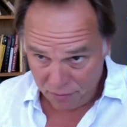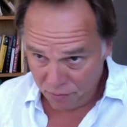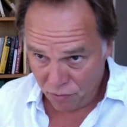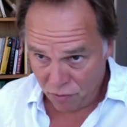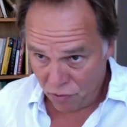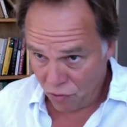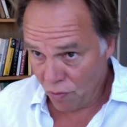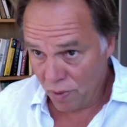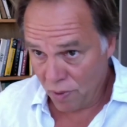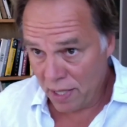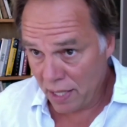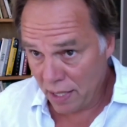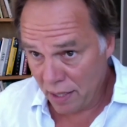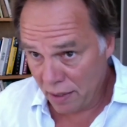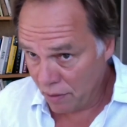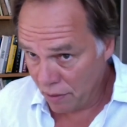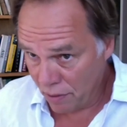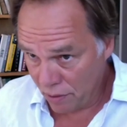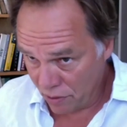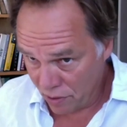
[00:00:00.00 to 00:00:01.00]
three
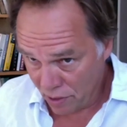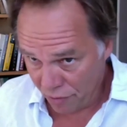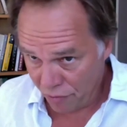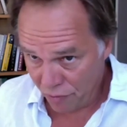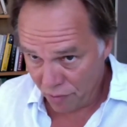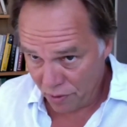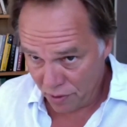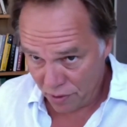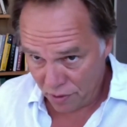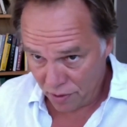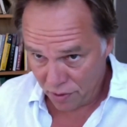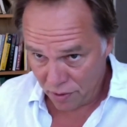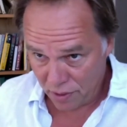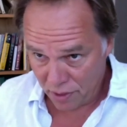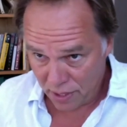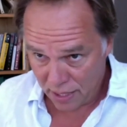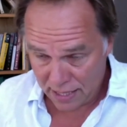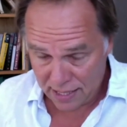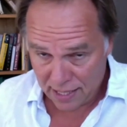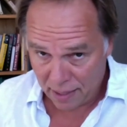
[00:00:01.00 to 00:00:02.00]
different
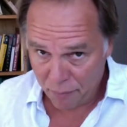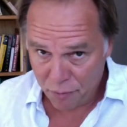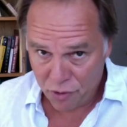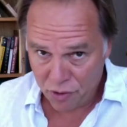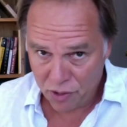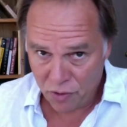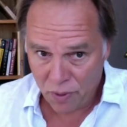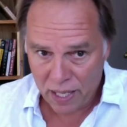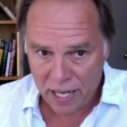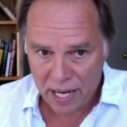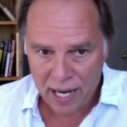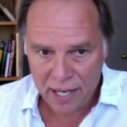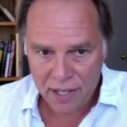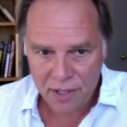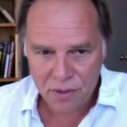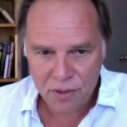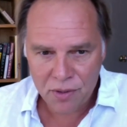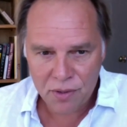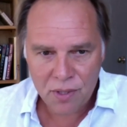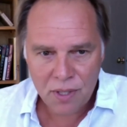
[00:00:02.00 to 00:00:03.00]
exceptionally great
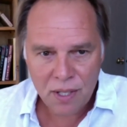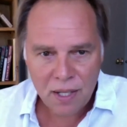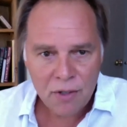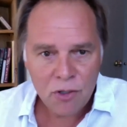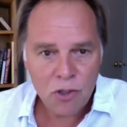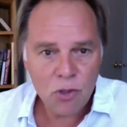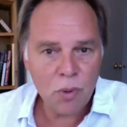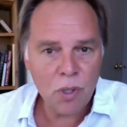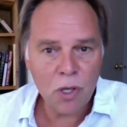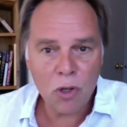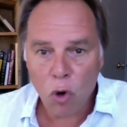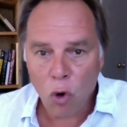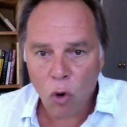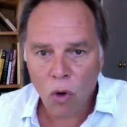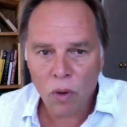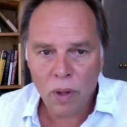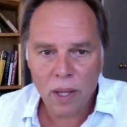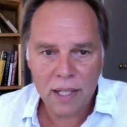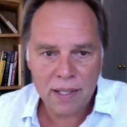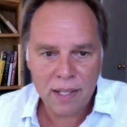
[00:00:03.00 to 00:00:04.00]
actors doing it
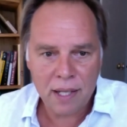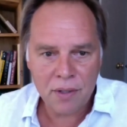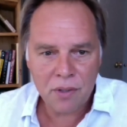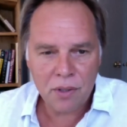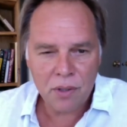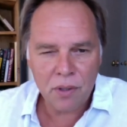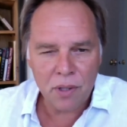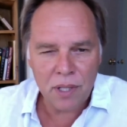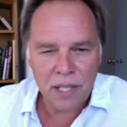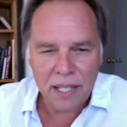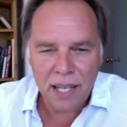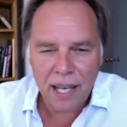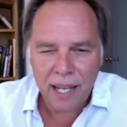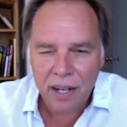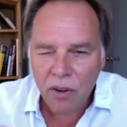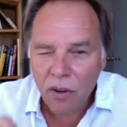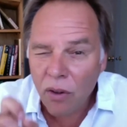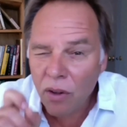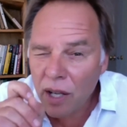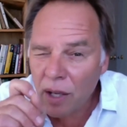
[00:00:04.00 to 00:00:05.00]
all identically, and it
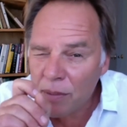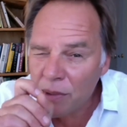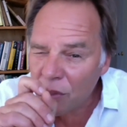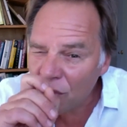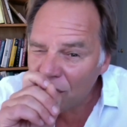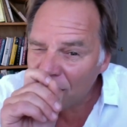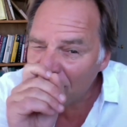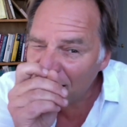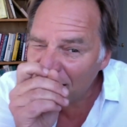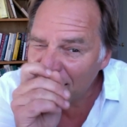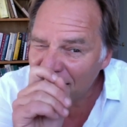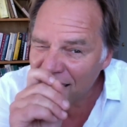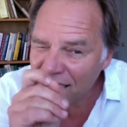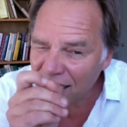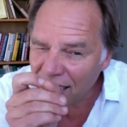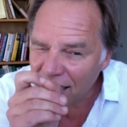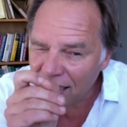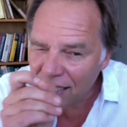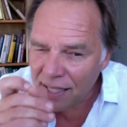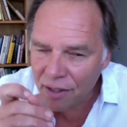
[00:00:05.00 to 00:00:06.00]
all comes out just
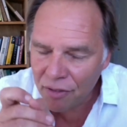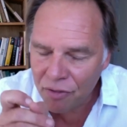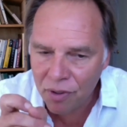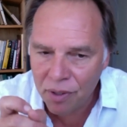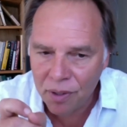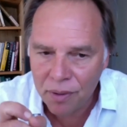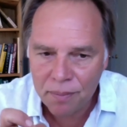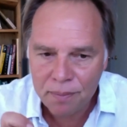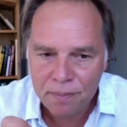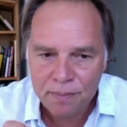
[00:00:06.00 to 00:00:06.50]
slightly different.